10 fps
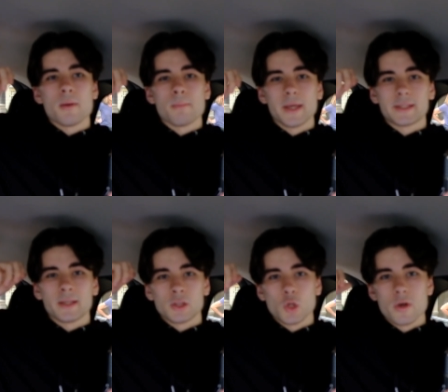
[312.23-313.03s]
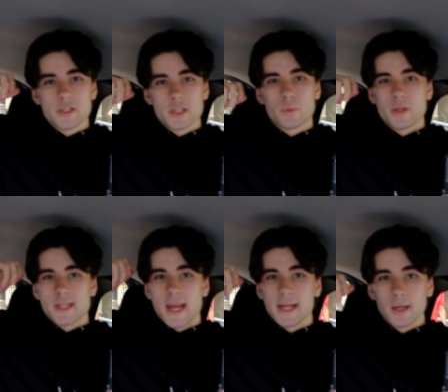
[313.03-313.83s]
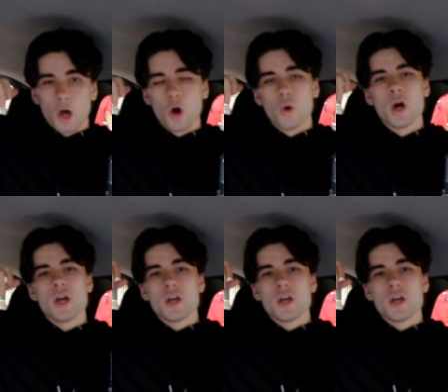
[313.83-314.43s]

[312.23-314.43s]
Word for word: making noises with its eating hole,